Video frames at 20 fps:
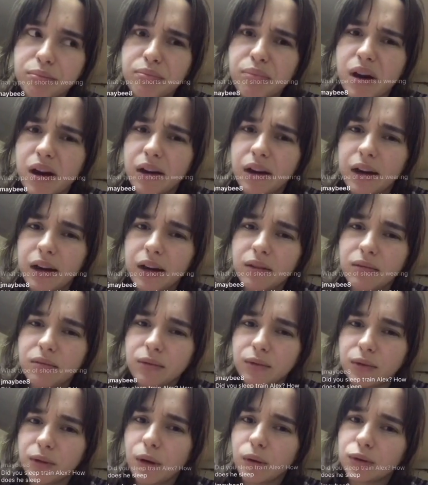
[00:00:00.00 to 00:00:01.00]
potty,
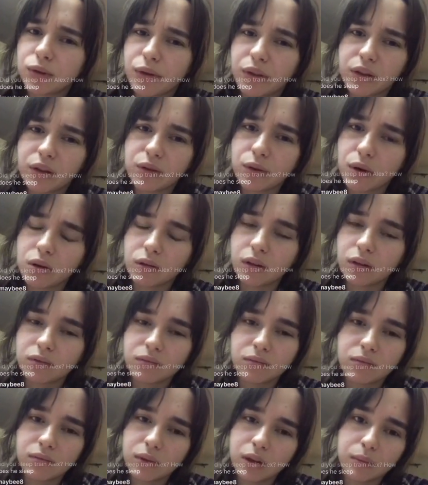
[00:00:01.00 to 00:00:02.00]
go to the toilet.
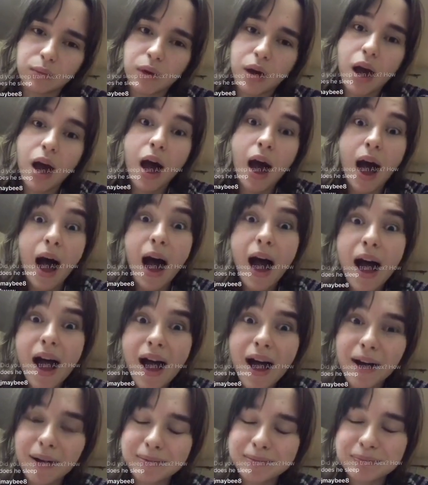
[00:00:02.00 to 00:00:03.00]

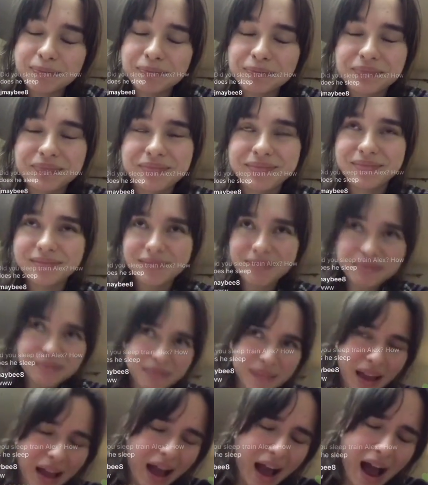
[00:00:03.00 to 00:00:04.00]

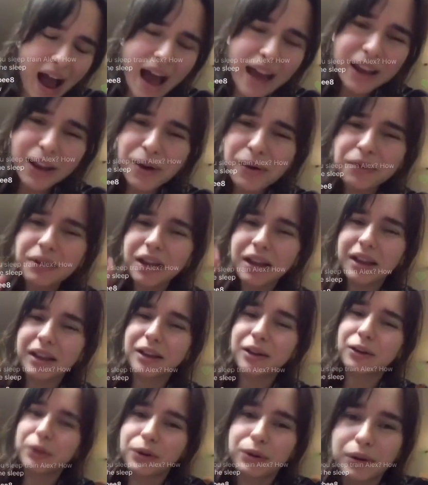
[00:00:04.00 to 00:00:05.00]
I know
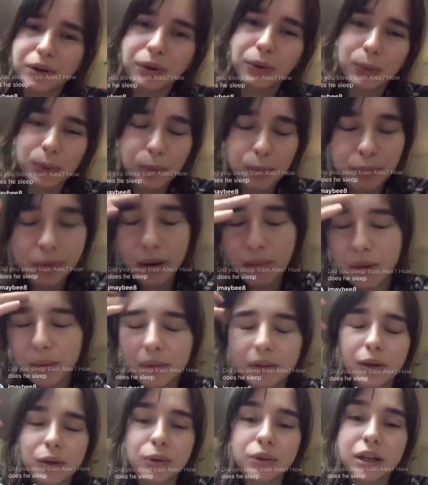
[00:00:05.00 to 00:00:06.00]
who
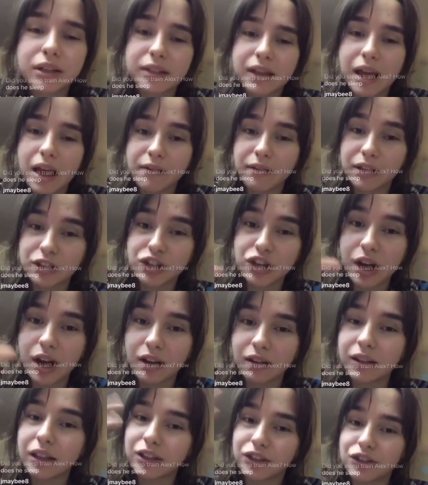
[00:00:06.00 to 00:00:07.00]
doesn't
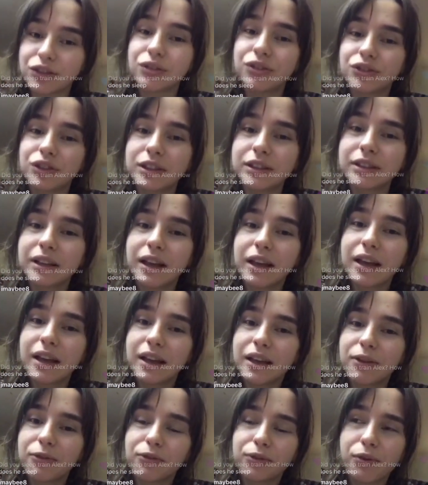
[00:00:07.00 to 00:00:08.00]
have children.
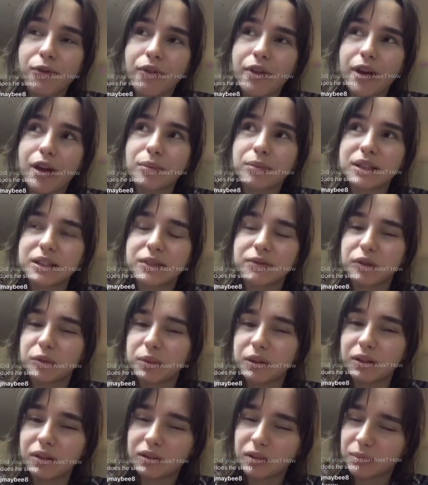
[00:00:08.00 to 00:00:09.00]
For them it will
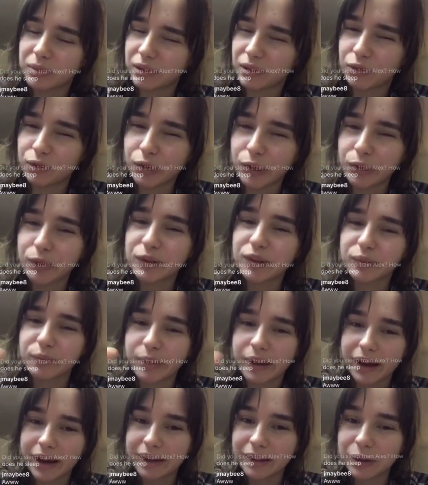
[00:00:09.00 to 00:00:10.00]
be a little bit gross,
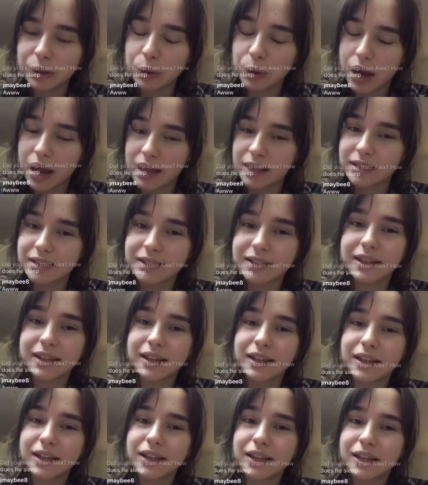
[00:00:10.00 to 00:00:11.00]
but who has
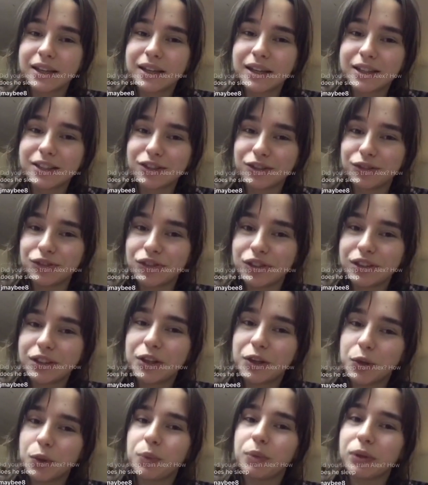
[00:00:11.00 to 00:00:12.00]

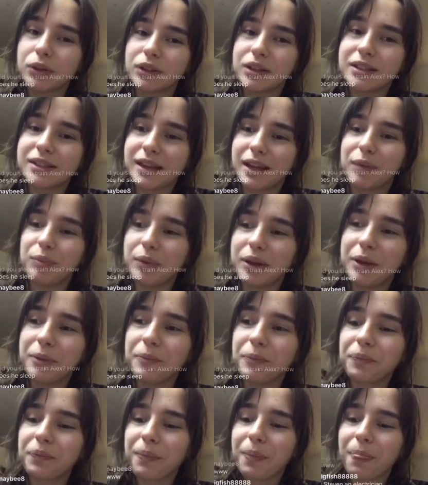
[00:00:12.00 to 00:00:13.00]
children, you will understand
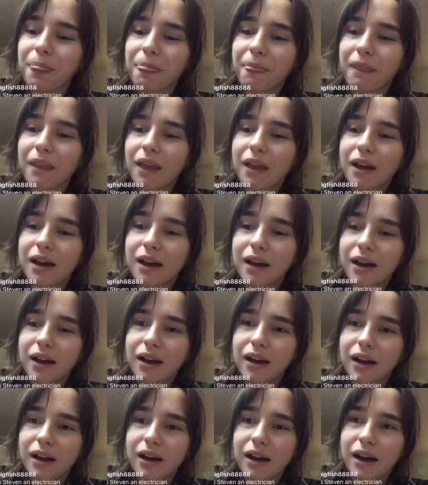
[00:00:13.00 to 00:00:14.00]
me.
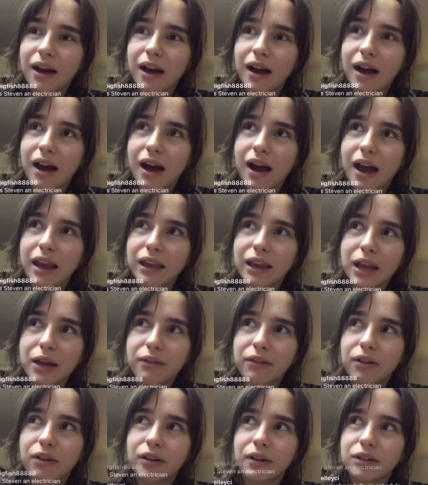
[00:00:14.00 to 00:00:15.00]
I
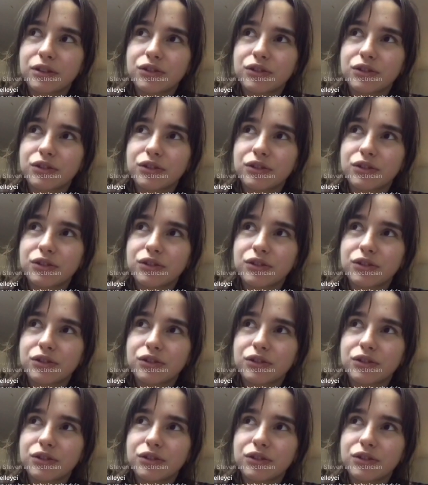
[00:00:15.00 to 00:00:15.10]
never